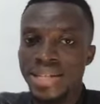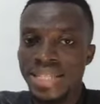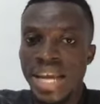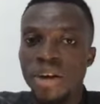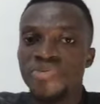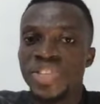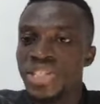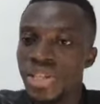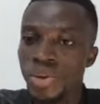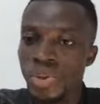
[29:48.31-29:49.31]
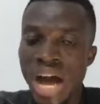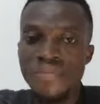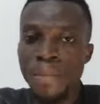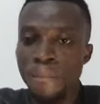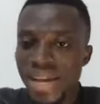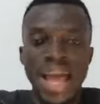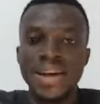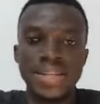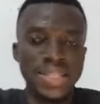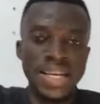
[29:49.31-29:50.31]
delve details, have a better
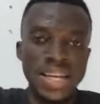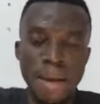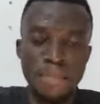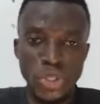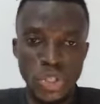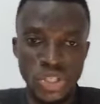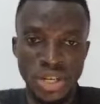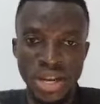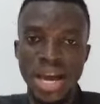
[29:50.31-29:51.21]
understanding and appreciation.